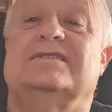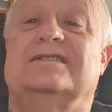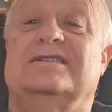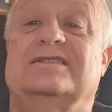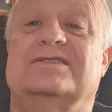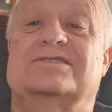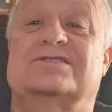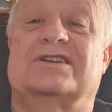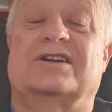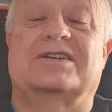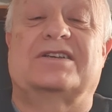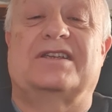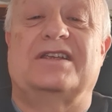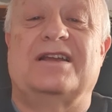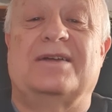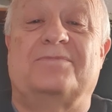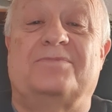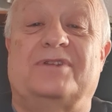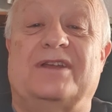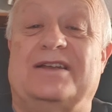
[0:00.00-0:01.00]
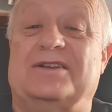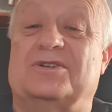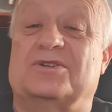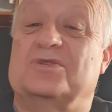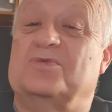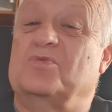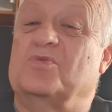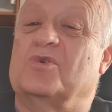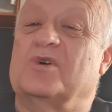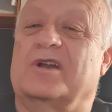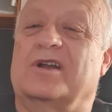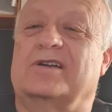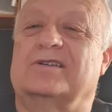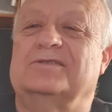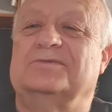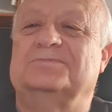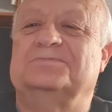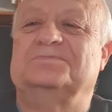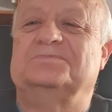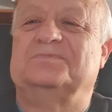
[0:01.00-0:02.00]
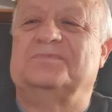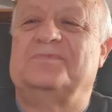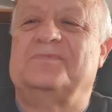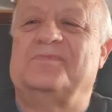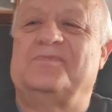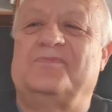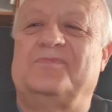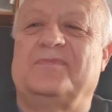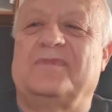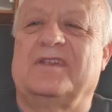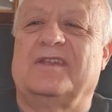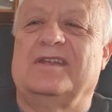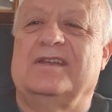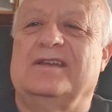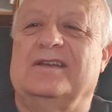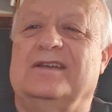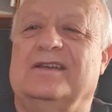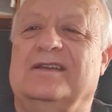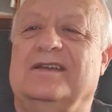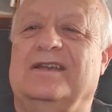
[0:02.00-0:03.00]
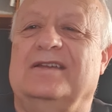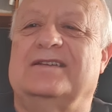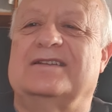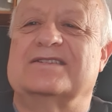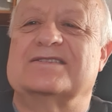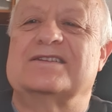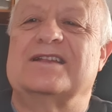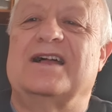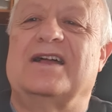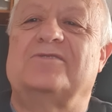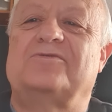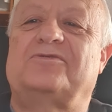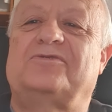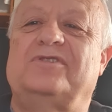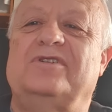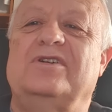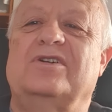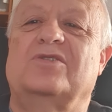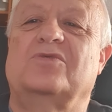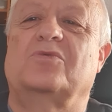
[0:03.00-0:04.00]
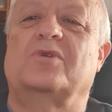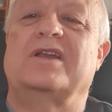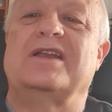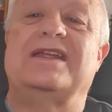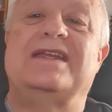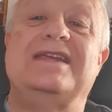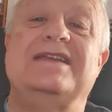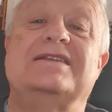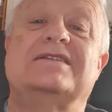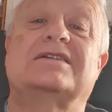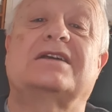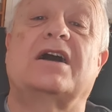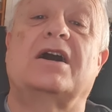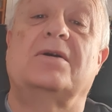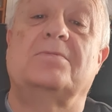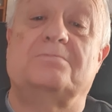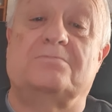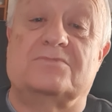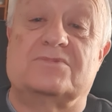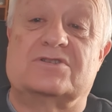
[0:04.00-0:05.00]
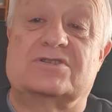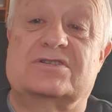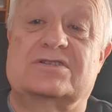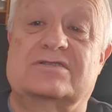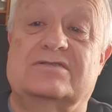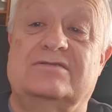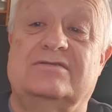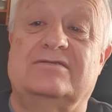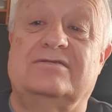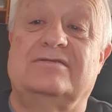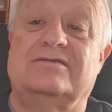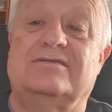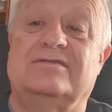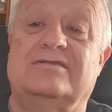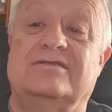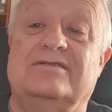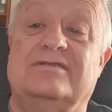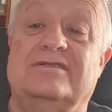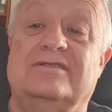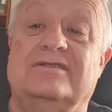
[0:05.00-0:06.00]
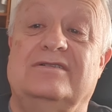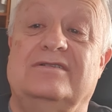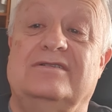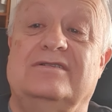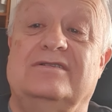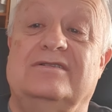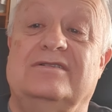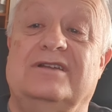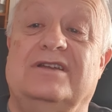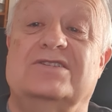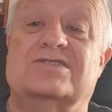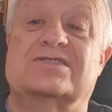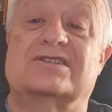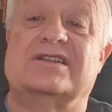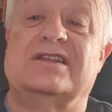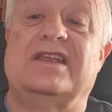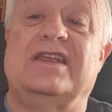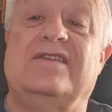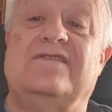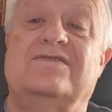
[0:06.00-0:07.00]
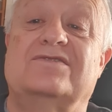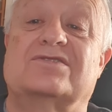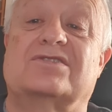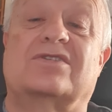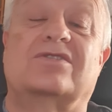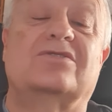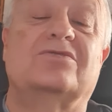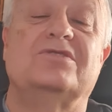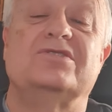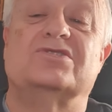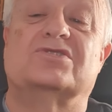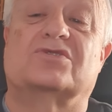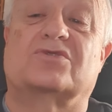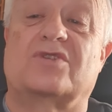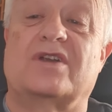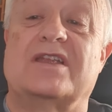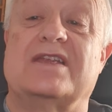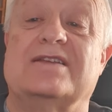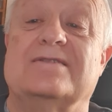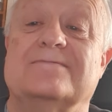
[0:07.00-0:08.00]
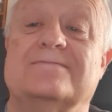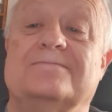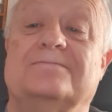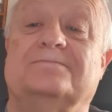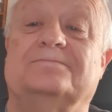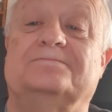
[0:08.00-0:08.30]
sucking up that good water. It does not fear when heat comes. Its leaves are always green.